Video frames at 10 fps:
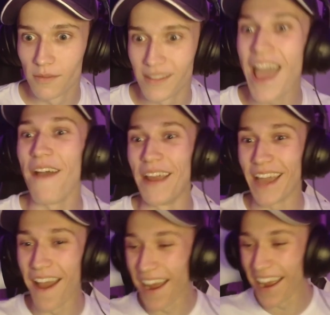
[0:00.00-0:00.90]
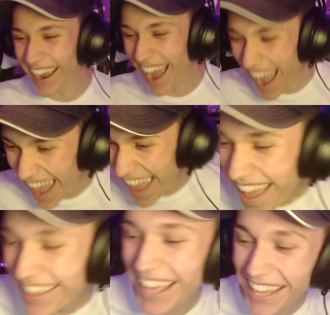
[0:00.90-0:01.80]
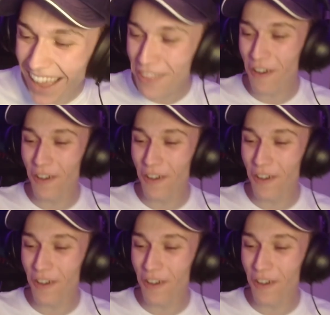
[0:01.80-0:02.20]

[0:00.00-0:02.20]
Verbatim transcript: There we go! I thought